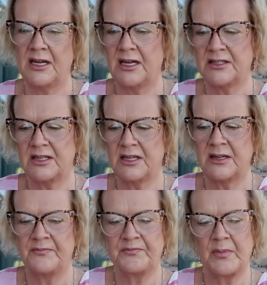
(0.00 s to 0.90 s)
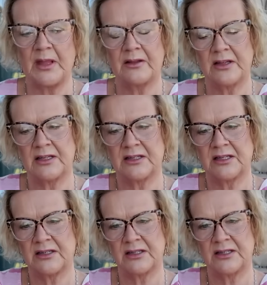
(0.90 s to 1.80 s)
as in, it
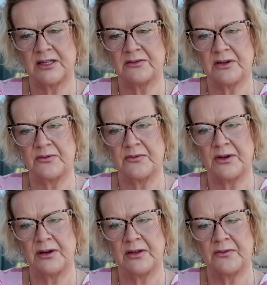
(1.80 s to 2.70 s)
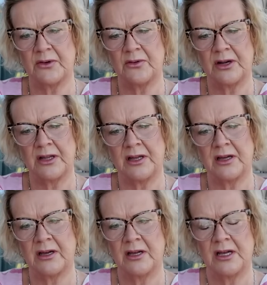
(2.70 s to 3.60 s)
says 05 on here,